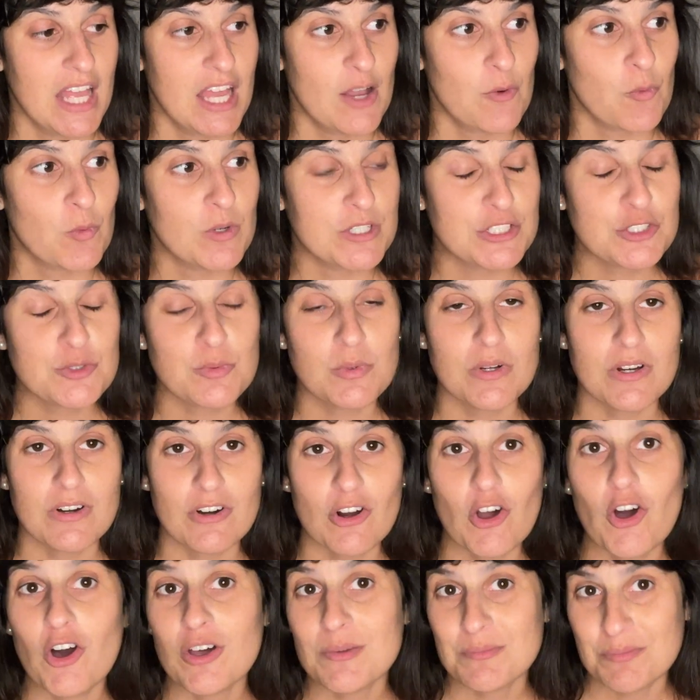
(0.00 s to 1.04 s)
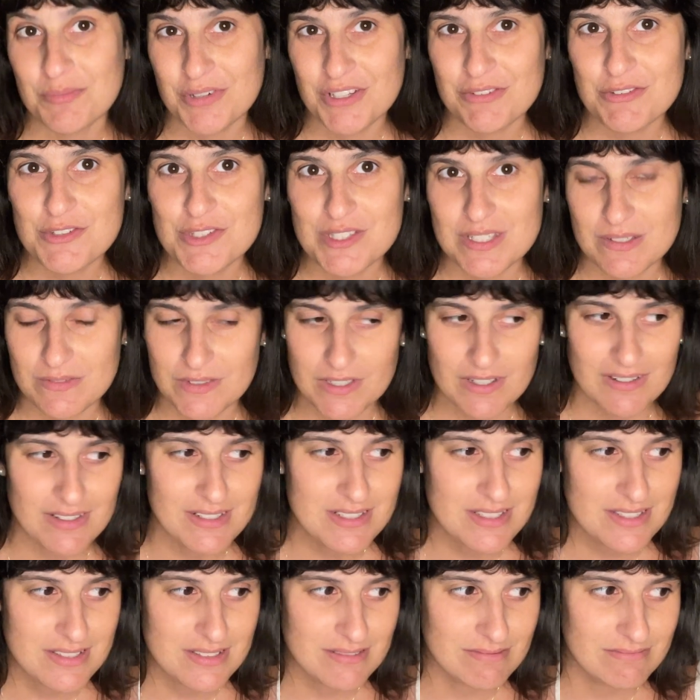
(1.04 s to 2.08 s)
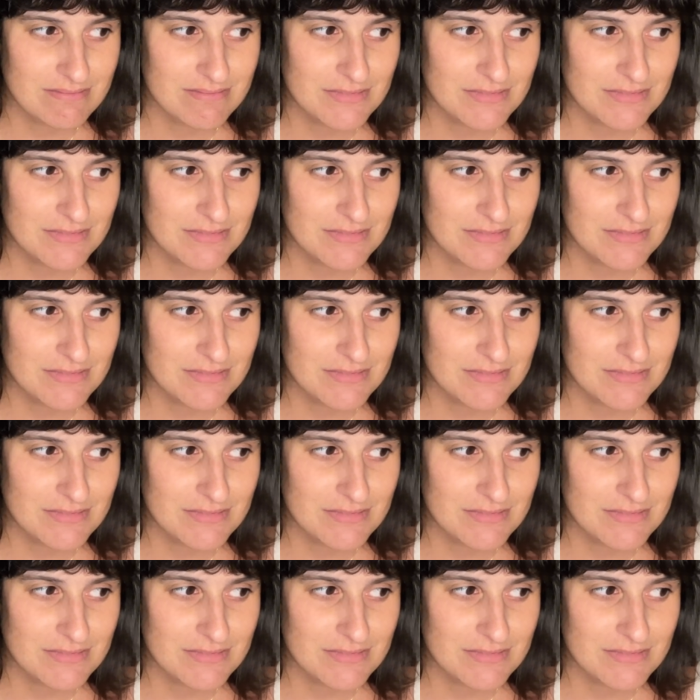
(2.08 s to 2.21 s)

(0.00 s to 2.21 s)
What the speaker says: which were on previous TBRs.